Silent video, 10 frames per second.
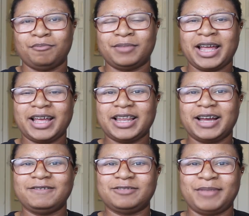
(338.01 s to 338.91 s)
Black
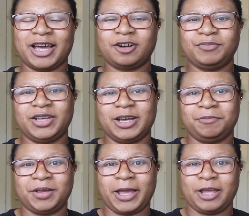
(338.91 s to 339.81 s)
Lives Matter
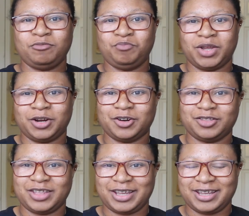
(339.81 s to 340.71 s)
becoming a bigger
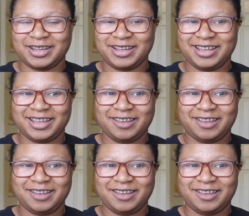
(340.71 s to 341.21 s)
thing,